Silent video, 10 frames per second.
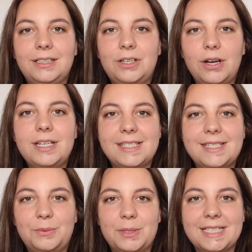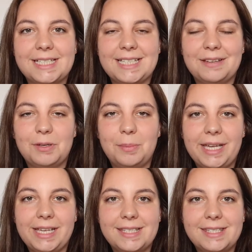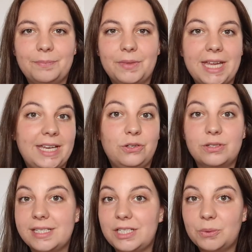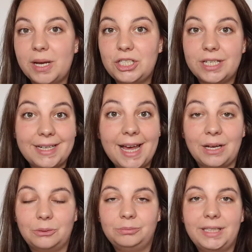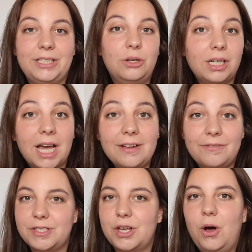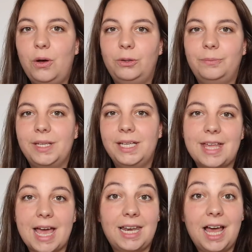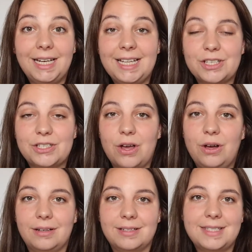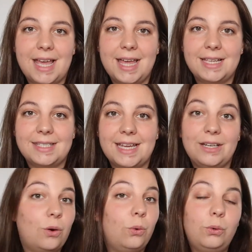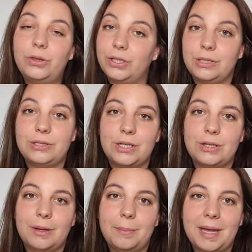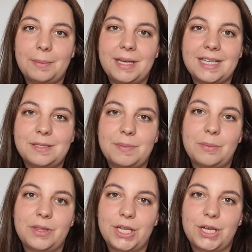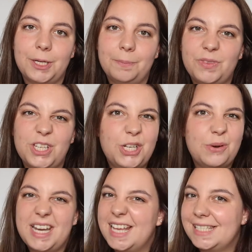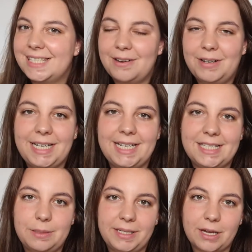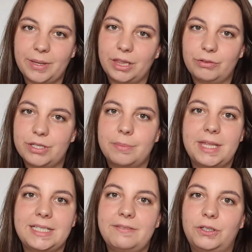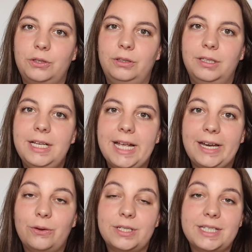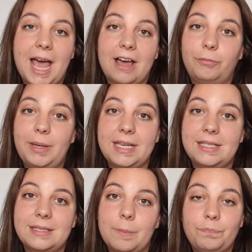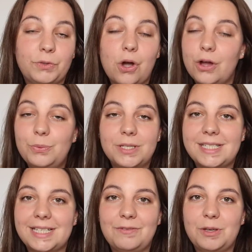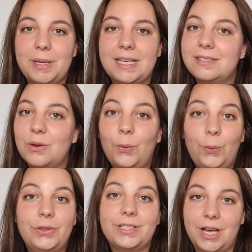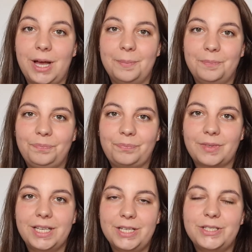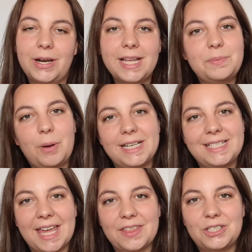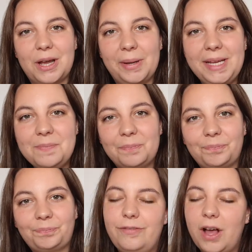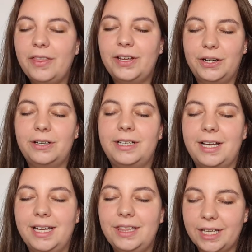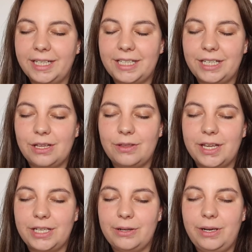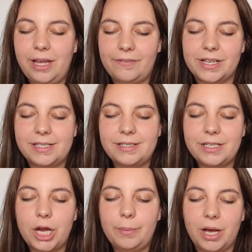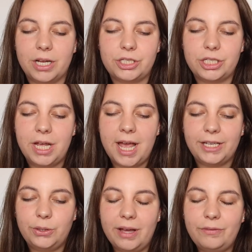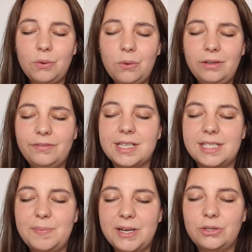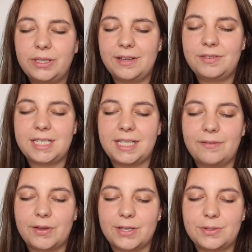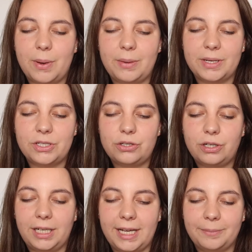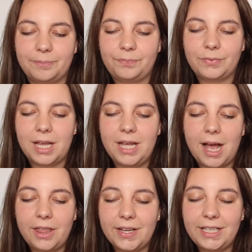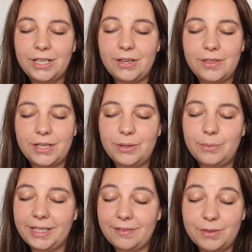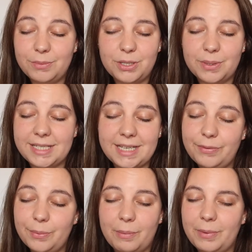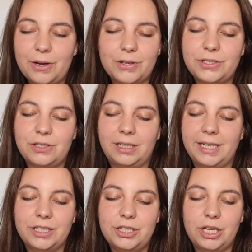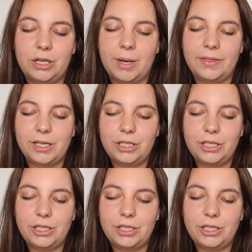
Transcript: God is still wanting to give you peace in your situation now, in your life as a whole. That line in the song says, "In all that you do, may peace be with you." You don't necessarily need to be going through something difficult in order to have peace. God wants to give you peace all the time. So let's pray together, shall we? Father God, I thank you that you love us so much and you have all of these special gifts to give us when we're struggling. I thank you that you will give them to us even when we're not struggling too, and